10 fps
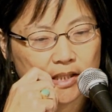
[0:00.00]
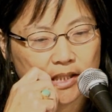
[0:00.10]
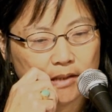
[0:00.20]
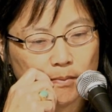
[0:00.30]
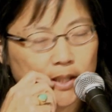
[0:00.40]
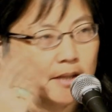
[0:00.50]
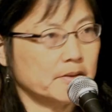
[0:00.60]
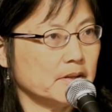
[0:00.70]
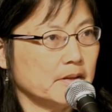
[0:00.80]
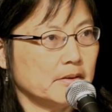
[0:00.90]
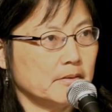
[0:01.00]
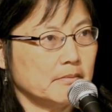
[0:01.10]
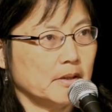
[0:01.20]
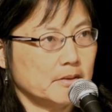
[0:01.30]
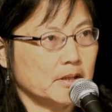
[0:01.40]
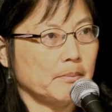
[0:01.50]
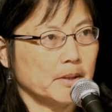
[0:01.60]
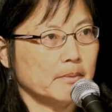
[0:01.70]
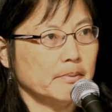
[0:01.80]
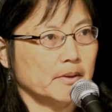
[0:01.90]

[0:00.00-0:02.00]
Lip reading: and I went out to a suburb